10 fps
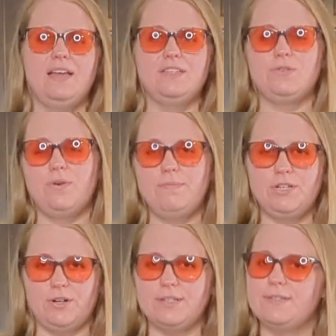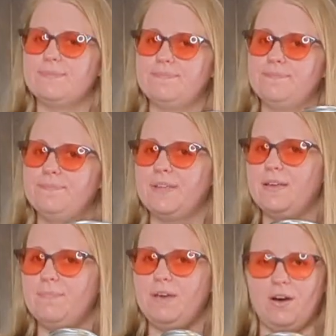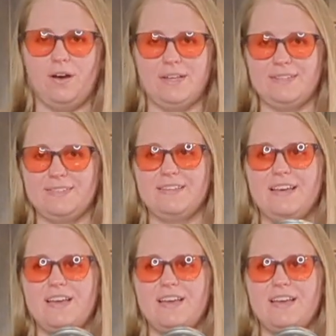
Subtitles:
Store them in jars because